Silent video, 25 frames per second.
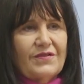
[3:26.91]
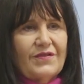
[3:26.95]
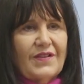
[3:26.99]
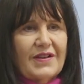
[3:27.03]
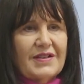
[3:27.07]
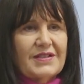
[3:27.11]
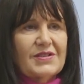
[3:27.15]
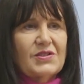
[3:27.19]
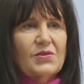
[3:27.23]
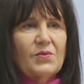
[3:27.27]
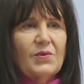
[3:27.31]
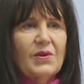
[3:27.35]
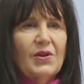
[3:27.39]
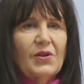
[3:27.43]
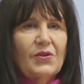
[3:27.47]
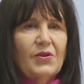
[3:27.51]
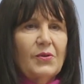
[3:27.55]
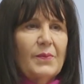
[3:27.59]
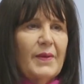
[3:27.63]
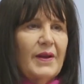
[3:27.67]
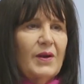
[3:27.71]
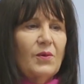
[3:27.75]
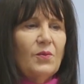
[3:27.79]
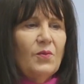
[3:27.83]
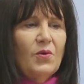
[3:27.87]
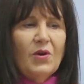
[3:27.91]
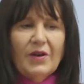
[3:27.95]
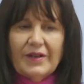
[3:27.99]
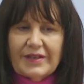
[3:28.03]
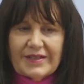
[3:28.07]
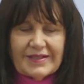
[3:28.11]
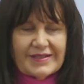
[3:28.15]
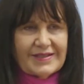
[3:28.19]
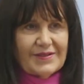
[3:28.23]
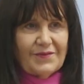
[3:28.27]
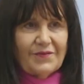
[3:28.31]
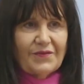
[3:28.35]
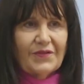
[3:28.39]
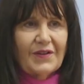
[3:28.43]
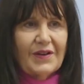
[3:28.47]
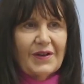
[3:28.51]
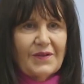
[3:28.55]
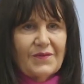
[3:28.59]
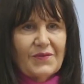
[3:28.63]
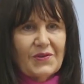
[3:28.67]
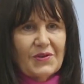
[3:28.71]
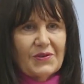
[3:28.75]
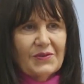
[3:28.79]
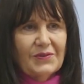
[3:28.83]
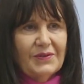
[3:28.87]
face the world no matter what is in front
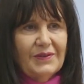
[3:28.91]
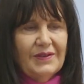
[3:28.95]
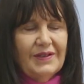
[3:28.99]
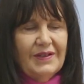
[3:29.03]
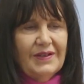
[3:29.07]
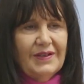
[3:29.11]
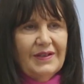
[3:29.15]
of you.